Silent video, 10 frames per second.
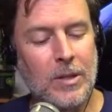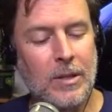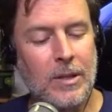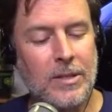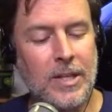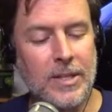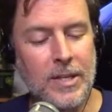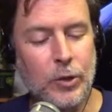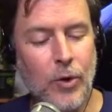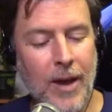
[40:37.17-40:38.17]
Since this
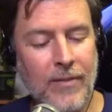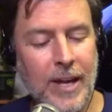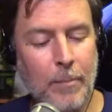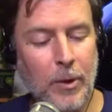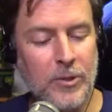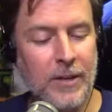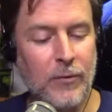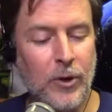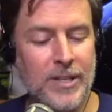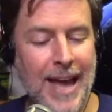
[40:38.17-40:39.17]
gravity opposing
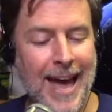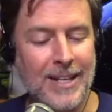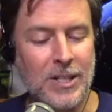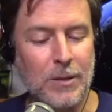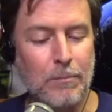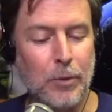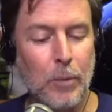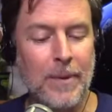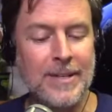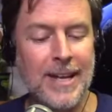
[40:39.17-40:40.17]
force acts
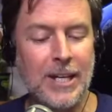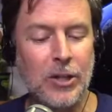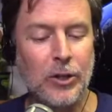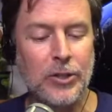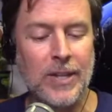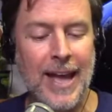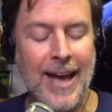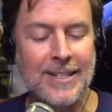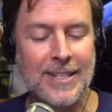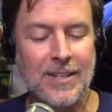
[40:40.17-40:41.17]
perpendicular to the
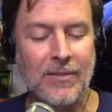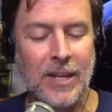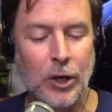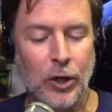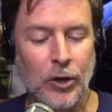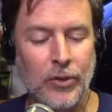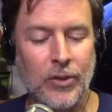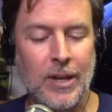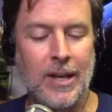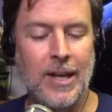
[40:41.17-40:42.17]
axis of the Earth
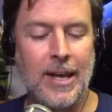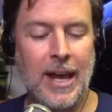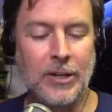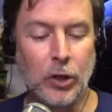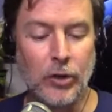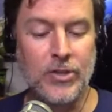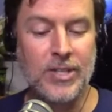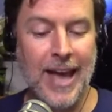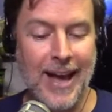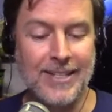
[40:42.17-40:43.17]
and Earth's
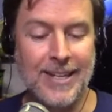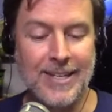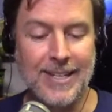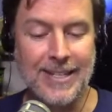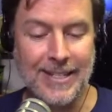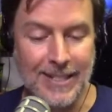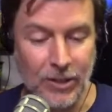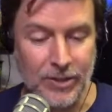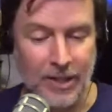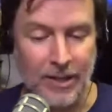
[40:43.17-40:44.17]
axis is
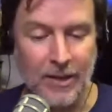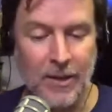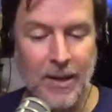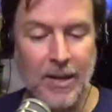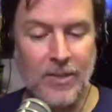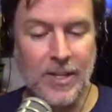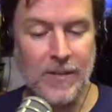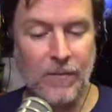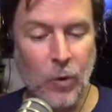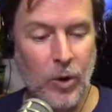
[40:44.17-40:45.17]
tilted, this
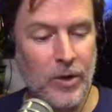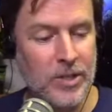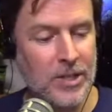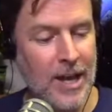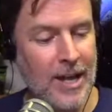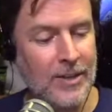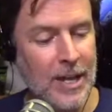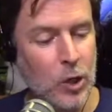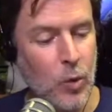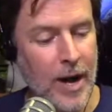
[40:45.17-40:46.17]
force at the
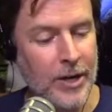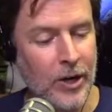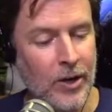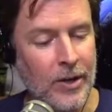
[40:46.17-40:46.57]
equator